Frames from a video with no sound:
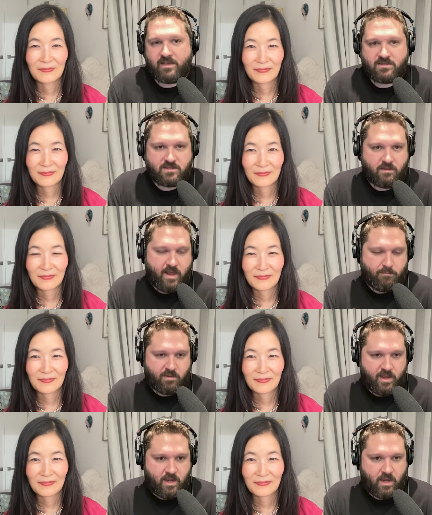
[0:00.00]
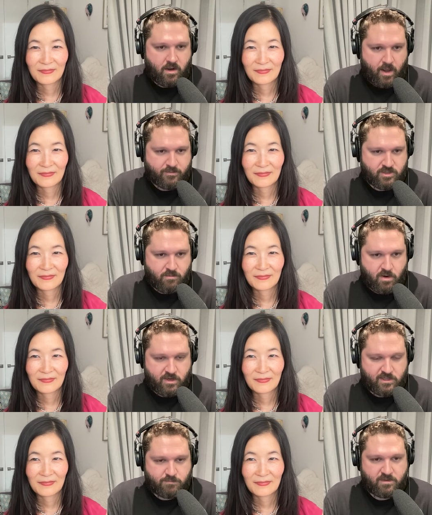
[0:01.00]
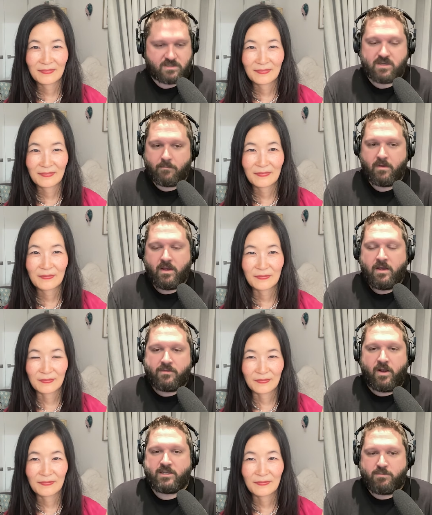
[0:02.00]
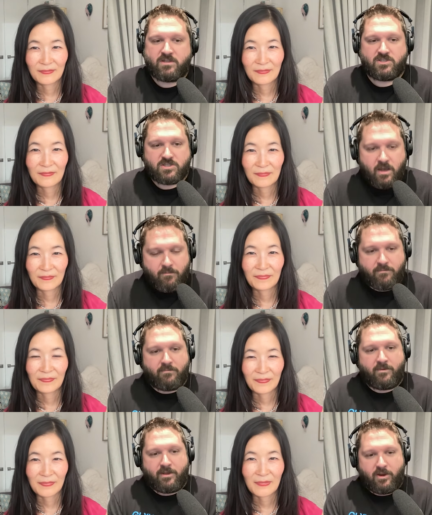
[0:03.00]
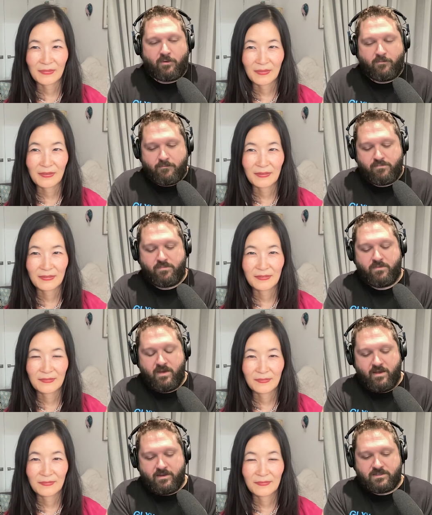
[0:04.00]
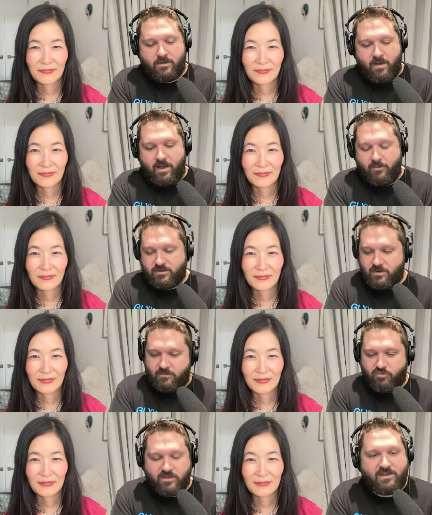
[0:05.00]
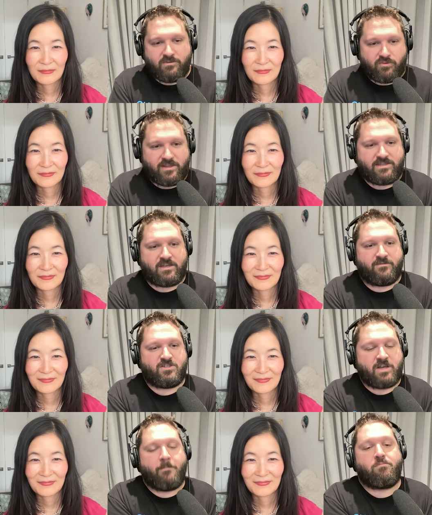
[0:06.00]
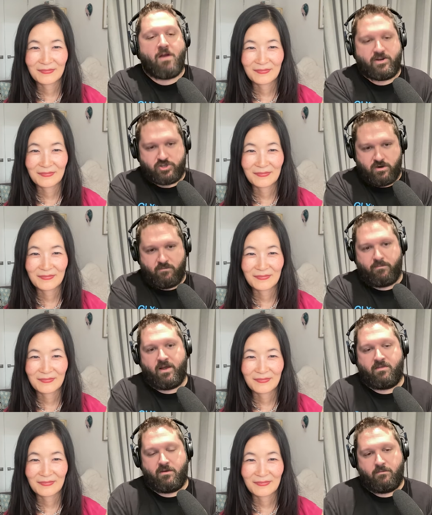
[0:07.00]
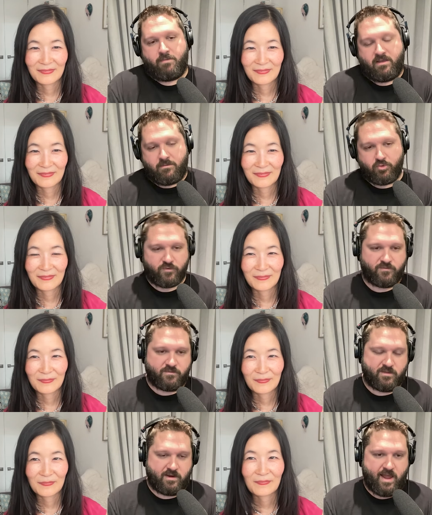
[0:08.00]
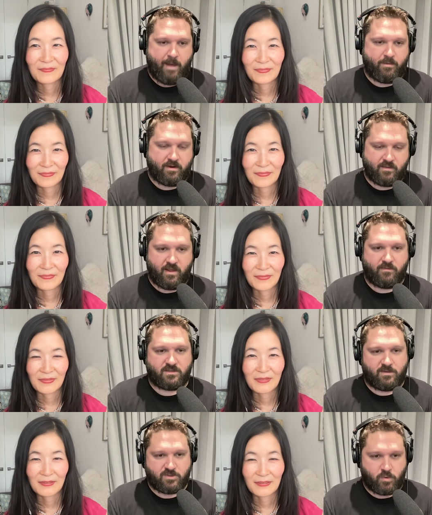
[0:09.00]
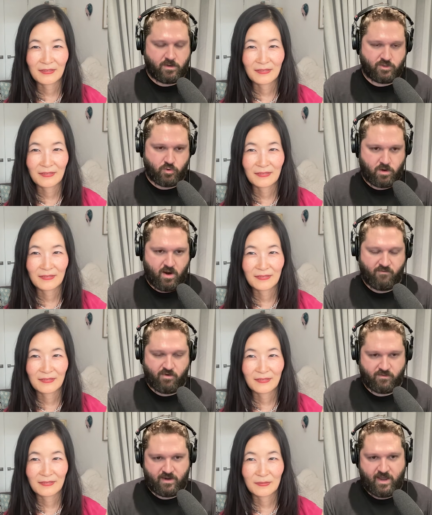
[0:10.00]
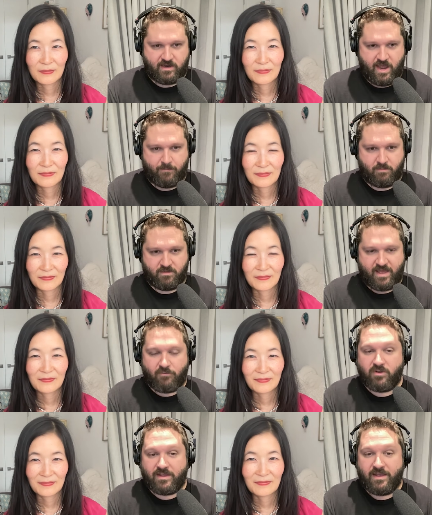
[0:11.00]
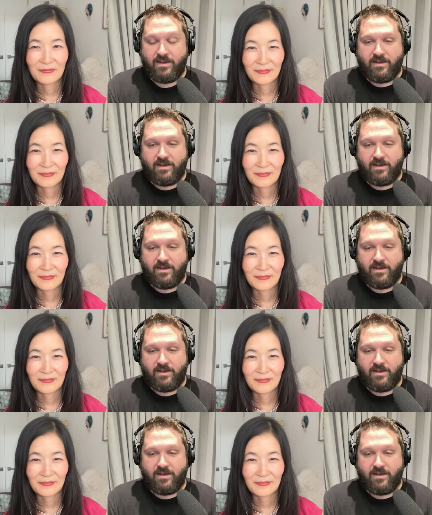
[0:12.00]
Speaker 1: is still at play in option markets, but some there has been some you know some I was a uh, rele- releasing of some pressure by the by the move that happened and, and, the subsequent short covering that had to happen. But that really,